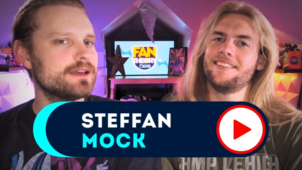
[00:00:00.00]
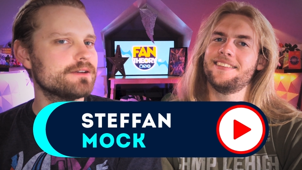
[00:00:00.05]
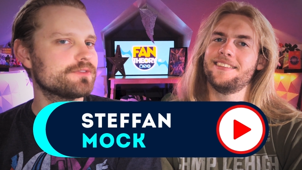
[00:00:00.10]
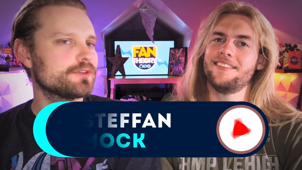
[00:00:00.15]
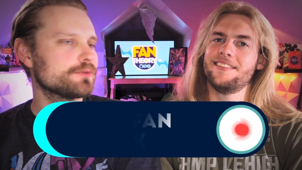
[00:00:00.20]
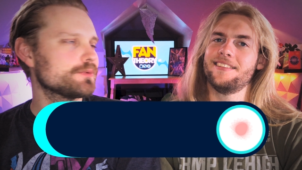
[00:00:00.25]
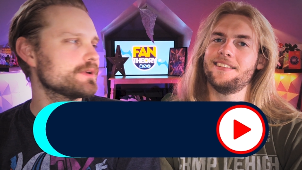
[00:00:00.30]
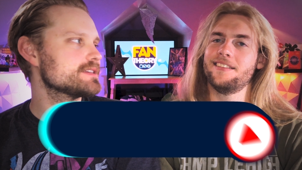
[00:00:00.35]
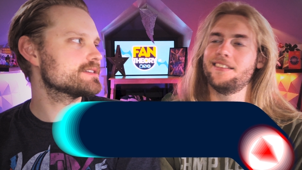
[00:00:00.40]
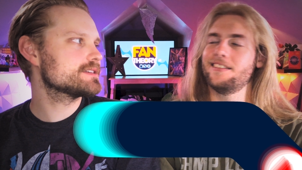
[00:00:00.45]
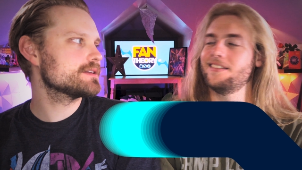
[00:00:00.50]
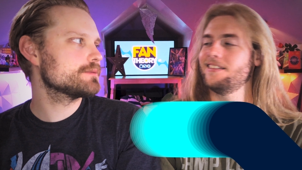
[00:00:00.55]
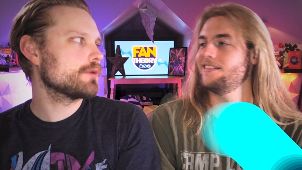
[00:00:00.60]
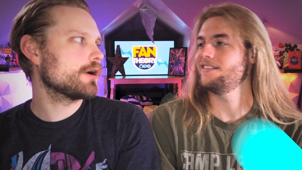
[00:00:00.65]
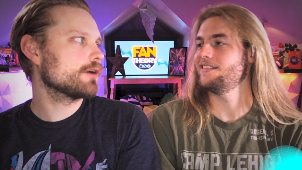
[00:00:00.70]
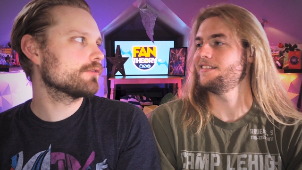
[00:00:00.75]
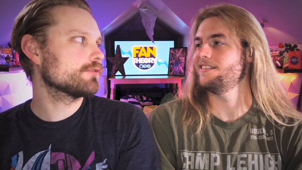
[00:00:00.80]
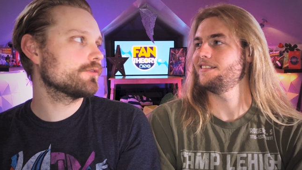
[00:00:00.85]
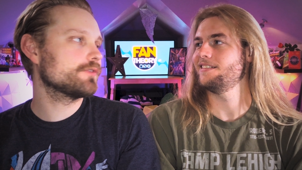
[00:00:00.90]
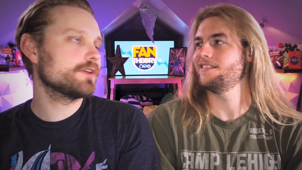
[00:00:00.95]
Speaker 1: of the recent
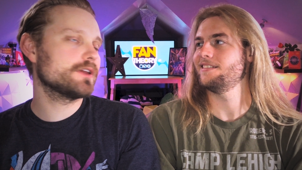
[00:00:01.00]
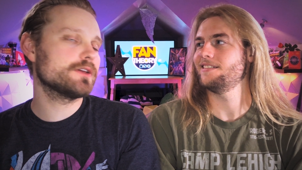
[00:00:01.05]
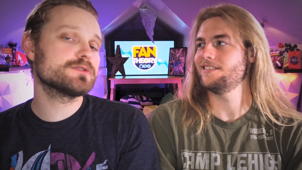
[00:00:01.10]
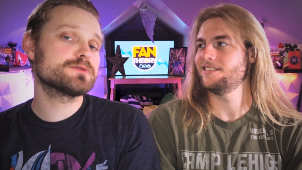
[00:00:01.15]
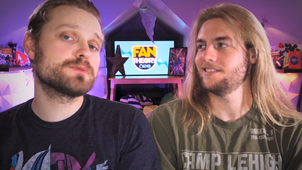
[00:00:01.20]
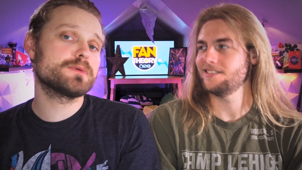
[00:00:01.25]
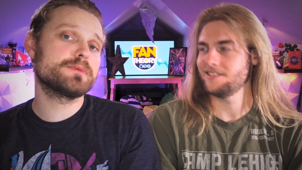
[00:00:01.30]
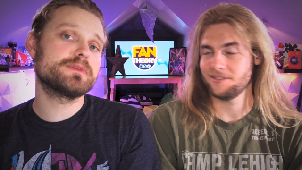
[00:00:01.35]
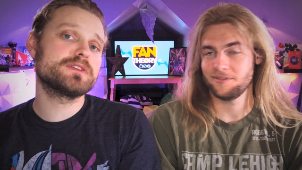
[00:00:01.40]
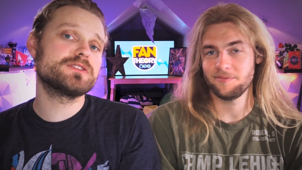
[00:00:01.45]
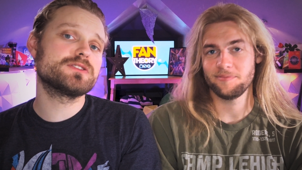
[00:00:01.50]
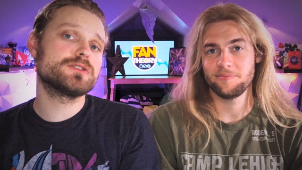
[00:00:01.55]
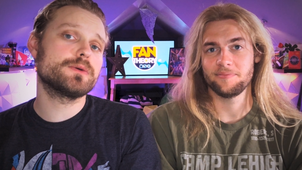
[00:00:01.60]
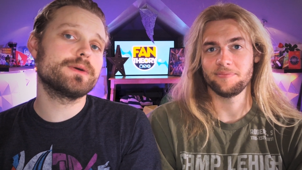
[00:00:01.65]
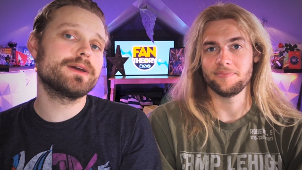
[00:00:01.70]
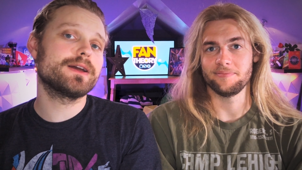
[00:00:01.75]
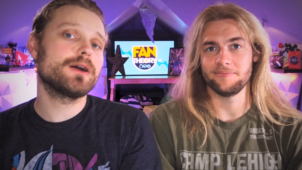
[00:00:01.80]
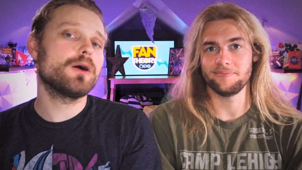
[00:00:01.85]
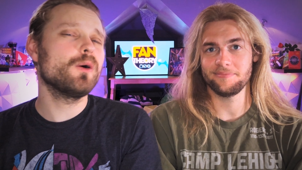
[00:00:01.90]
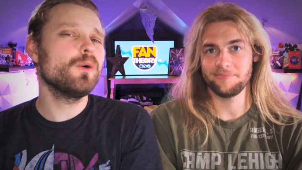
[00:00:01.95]
Marvel videos we've been
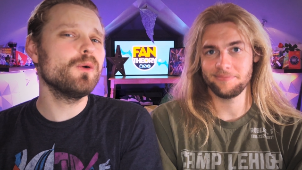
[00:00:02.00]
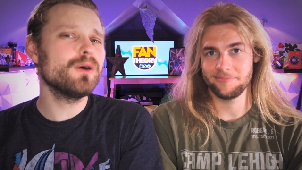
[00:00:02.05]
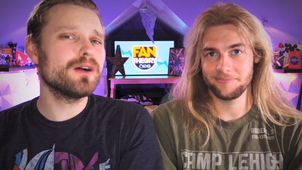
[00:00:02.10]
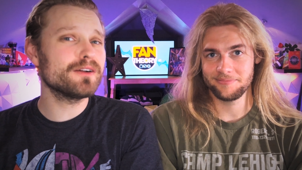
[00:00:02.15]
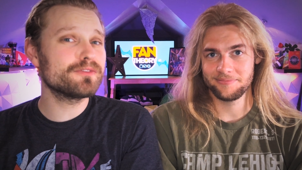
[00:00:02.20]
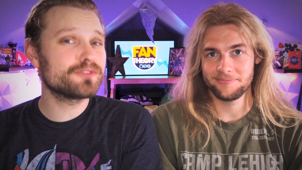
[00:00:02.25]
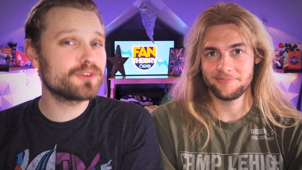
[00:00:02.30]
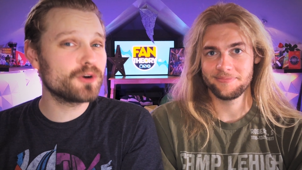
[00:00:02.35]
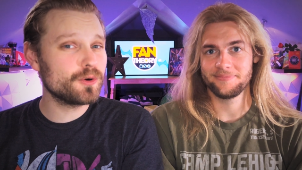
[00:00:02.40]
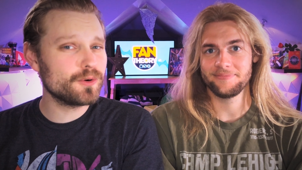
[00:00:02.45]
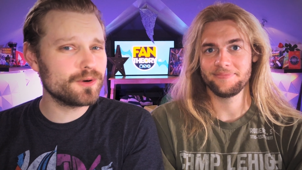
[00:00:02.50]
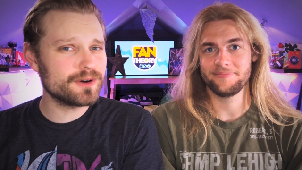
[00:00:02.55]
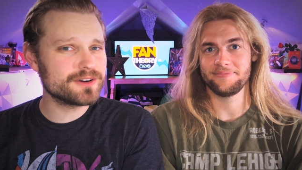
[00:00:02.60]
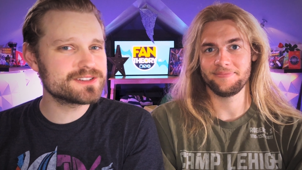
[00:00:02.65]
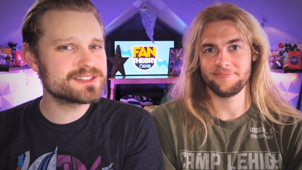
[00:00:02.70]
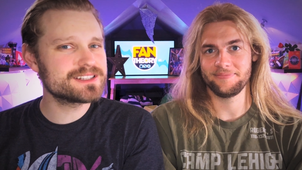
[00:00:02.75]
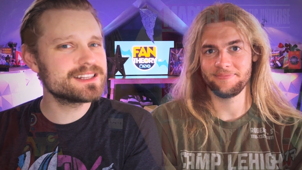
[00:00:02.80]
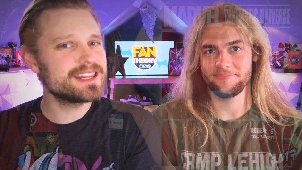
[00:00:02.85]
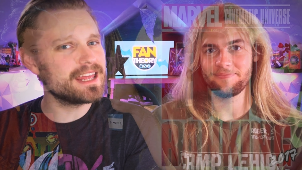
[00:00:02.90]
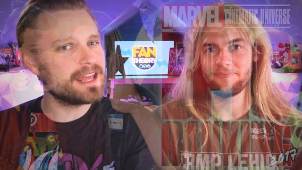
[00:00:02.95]
doing, or of
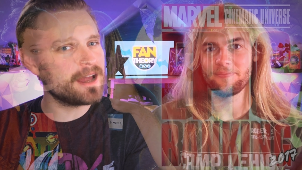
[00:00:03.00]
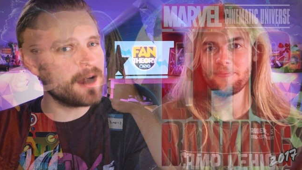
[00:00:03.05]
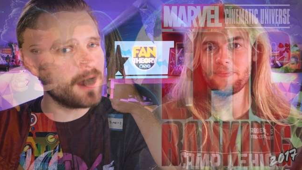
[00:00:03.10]
course the